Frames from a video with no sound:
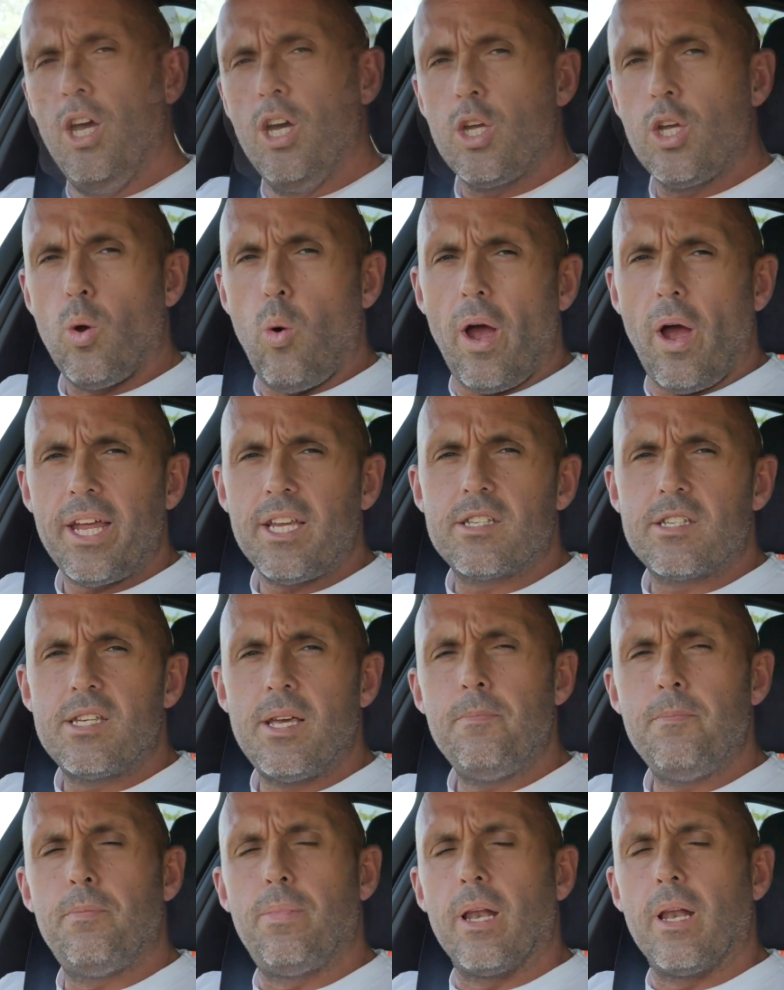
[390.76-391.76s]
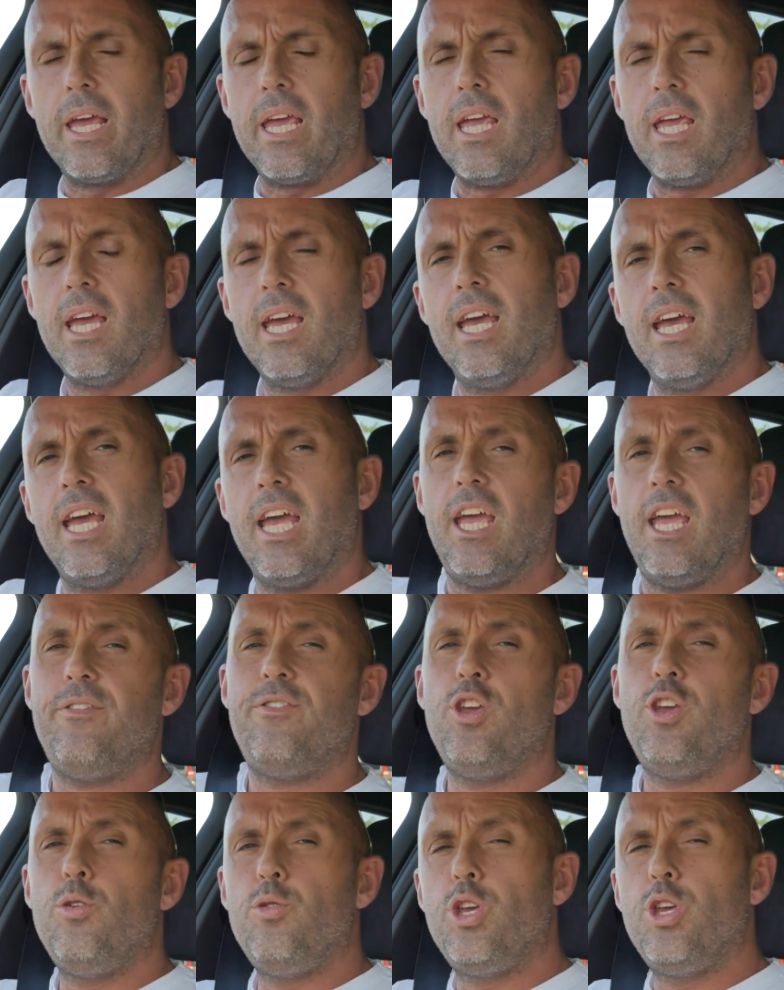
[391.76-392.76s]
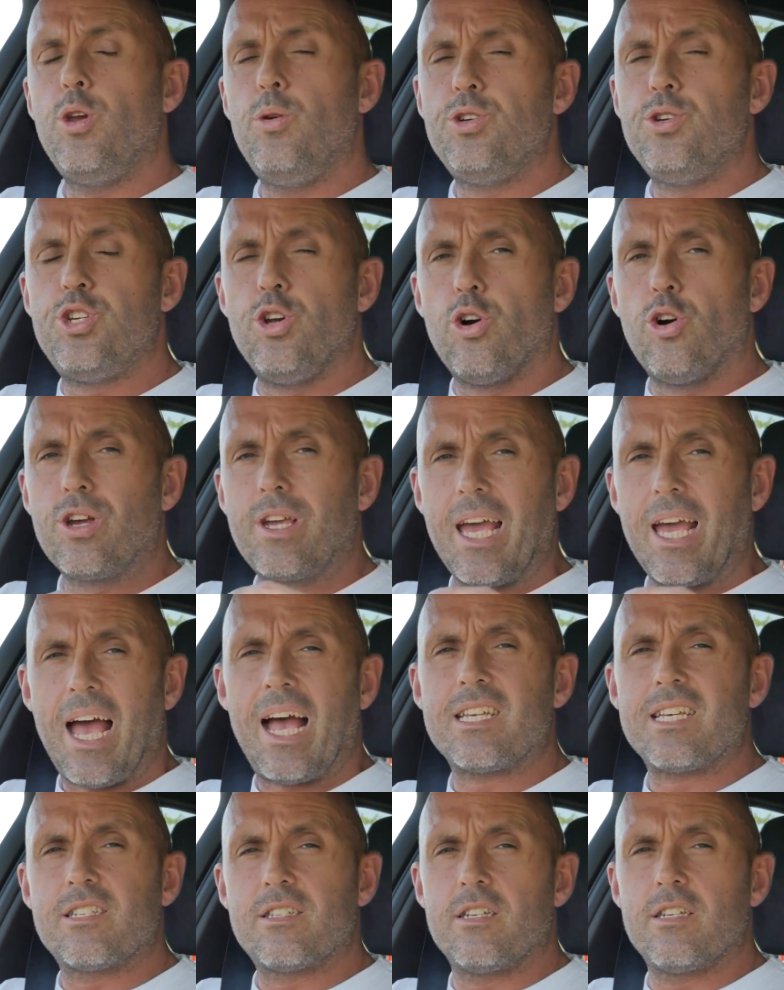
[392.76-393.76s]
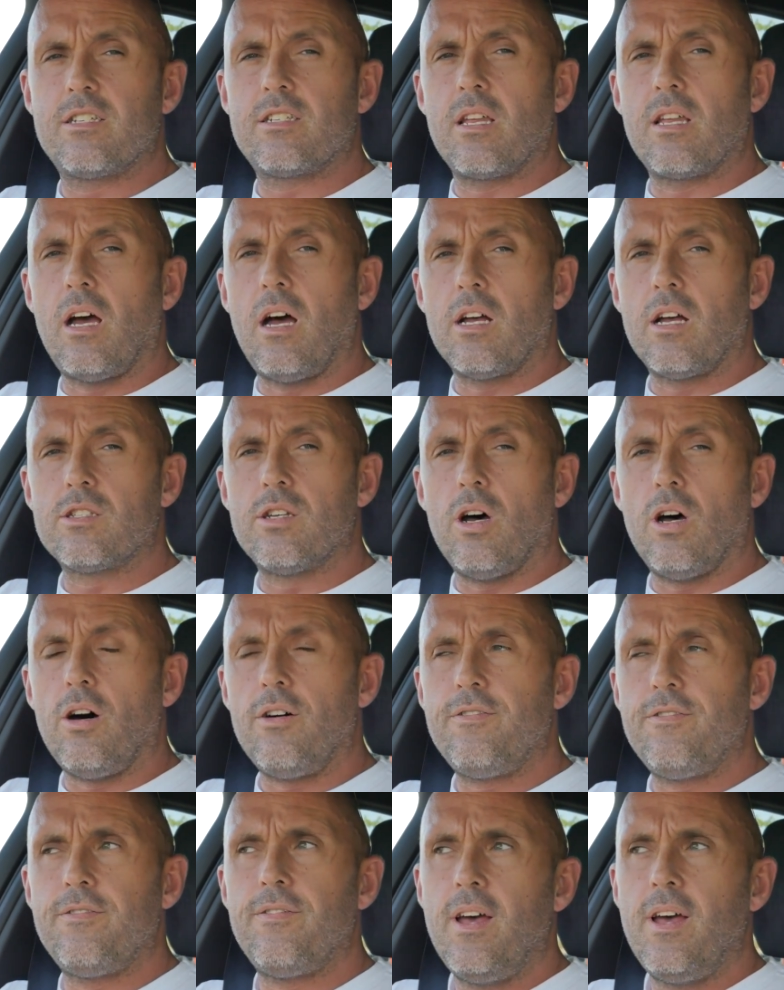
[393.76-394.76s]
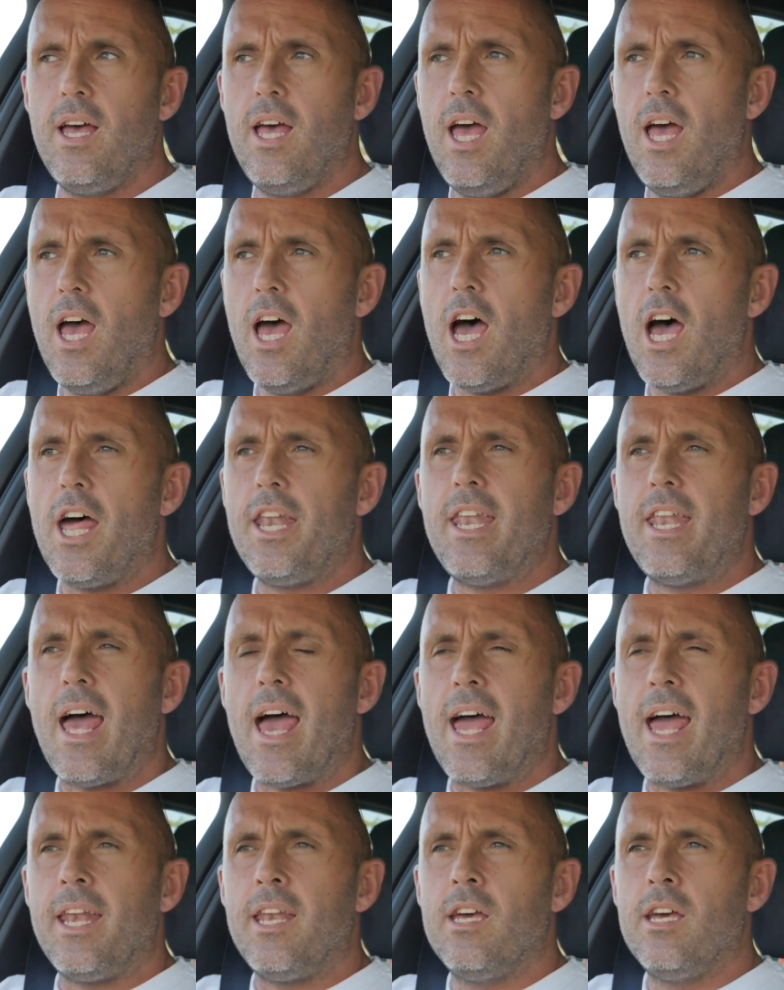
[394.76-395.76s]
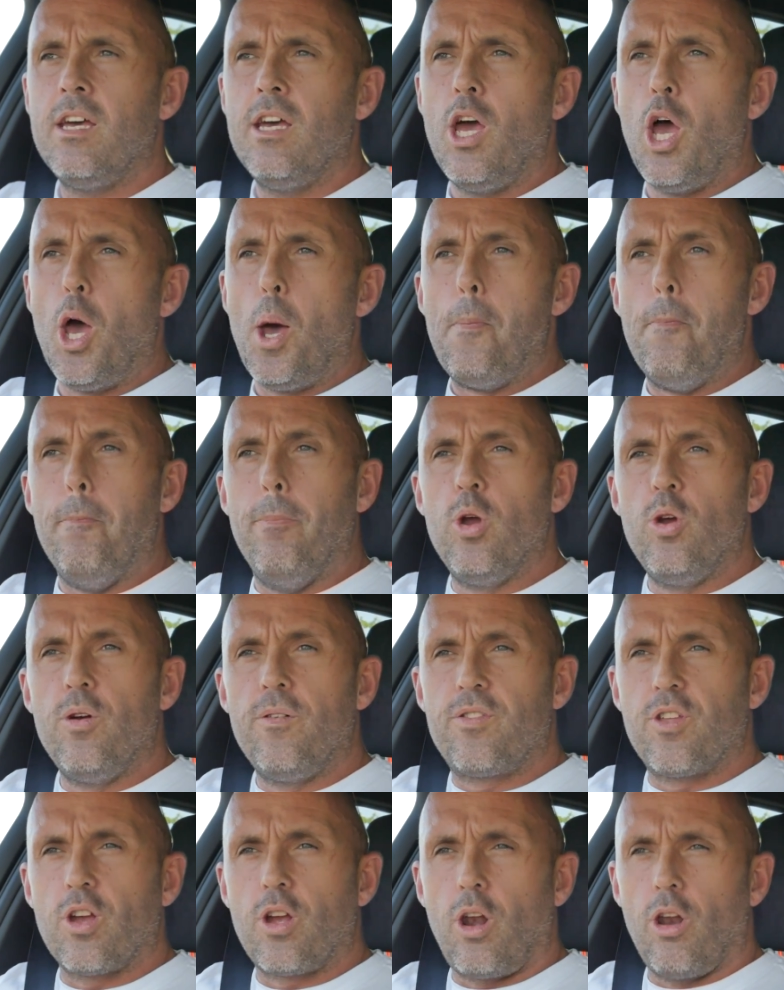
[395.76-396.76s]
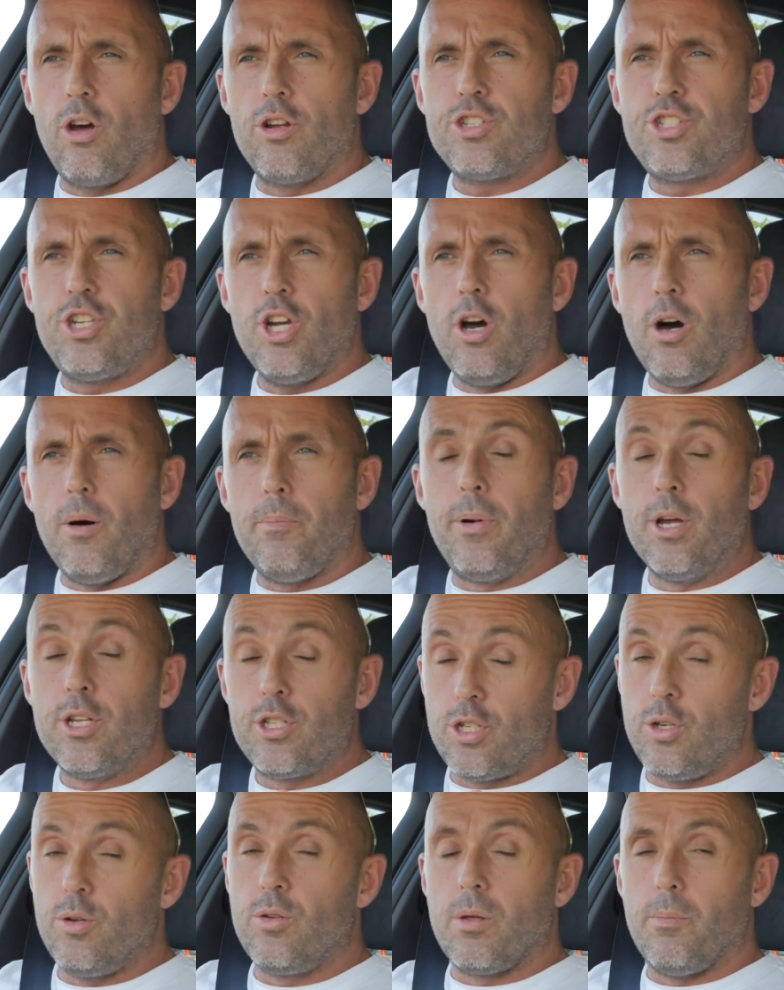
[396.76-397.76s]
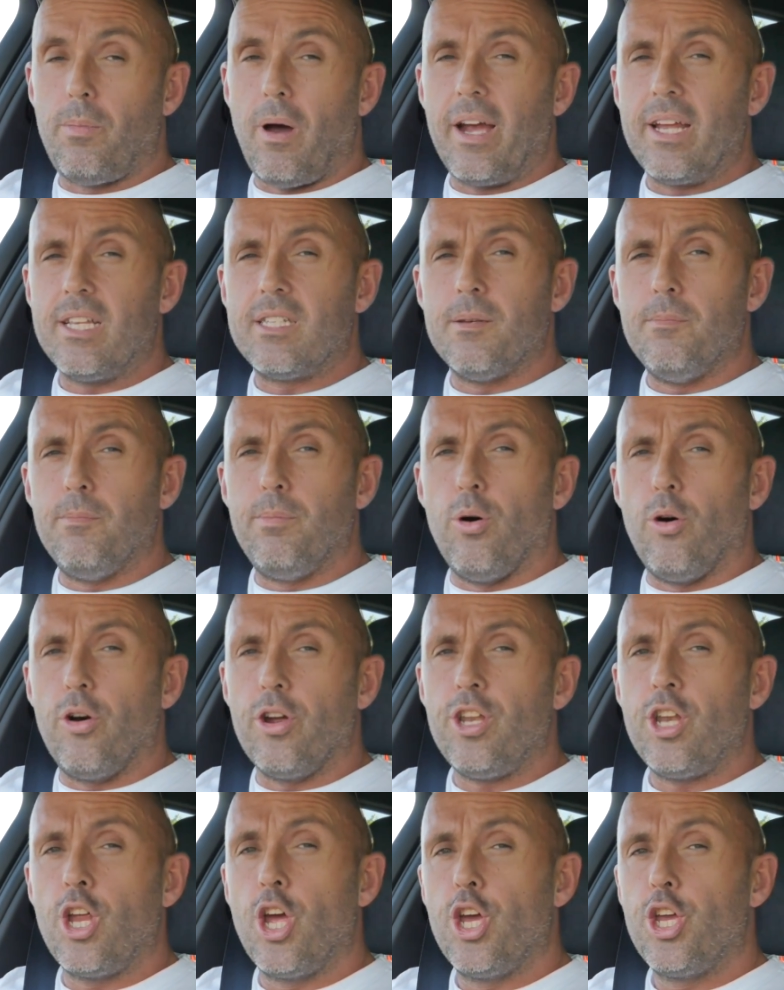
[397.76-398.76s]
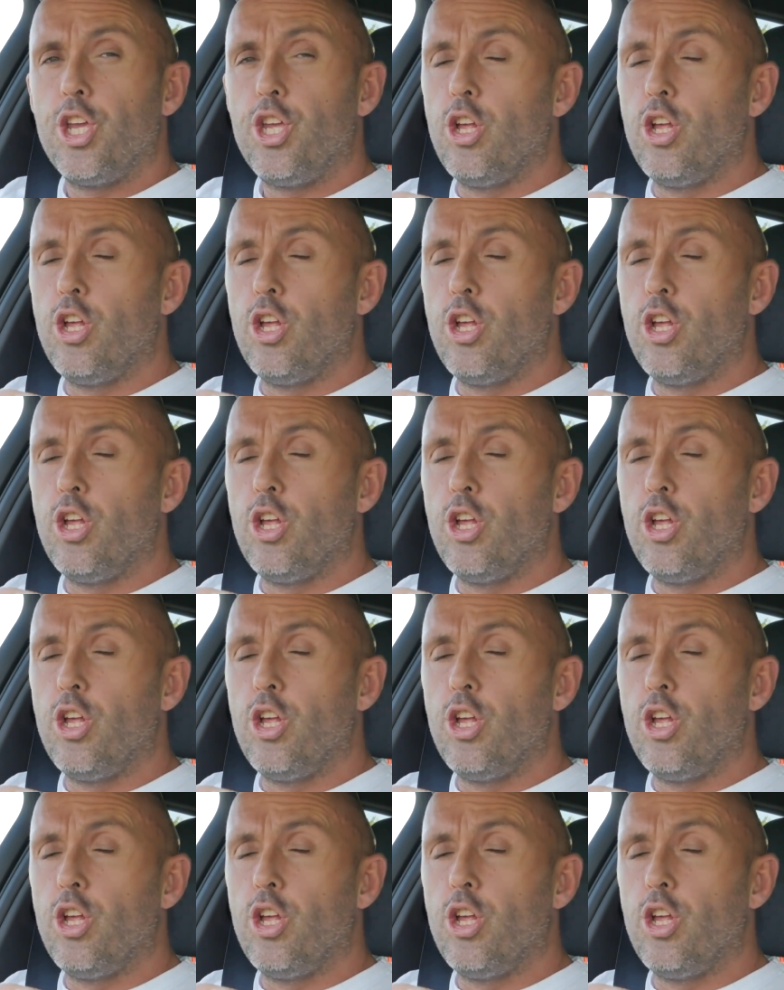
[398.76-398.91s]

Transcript: Quite simply, if you use your gas to start off and then move the clutch up to the biting point,